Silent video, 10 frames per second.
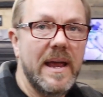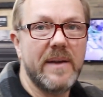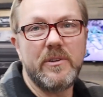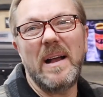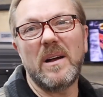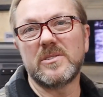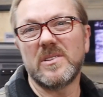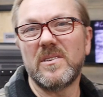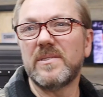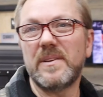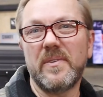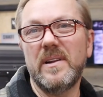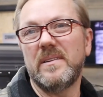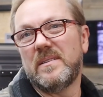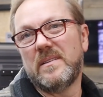Every powder is a little
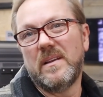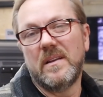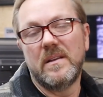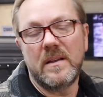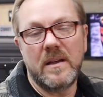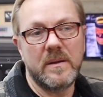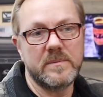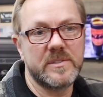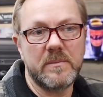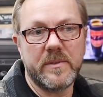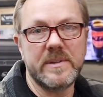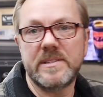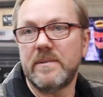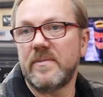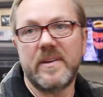different. Um, some are
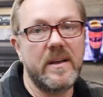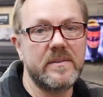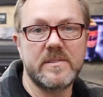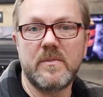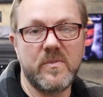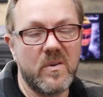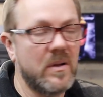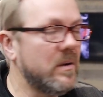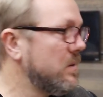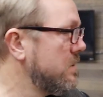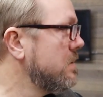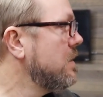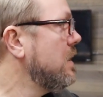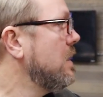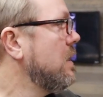375, some are 400. Mm
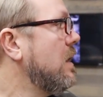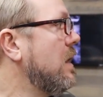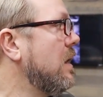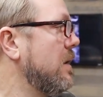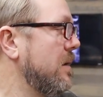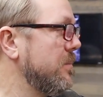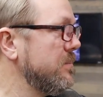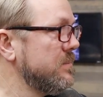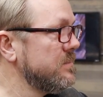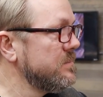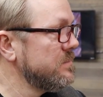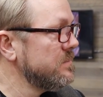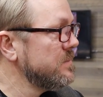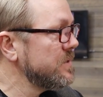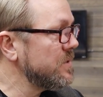-hmm. um,
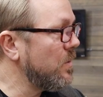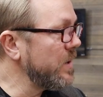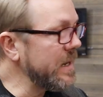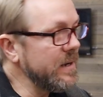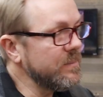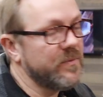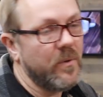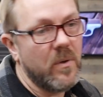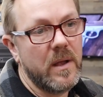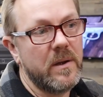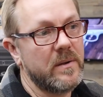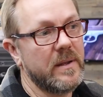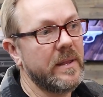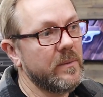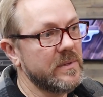so we'll get it up to 400,
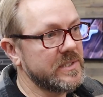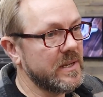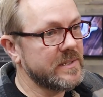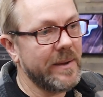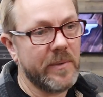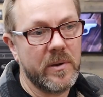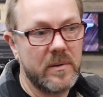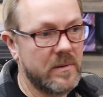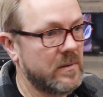and then we set a timer.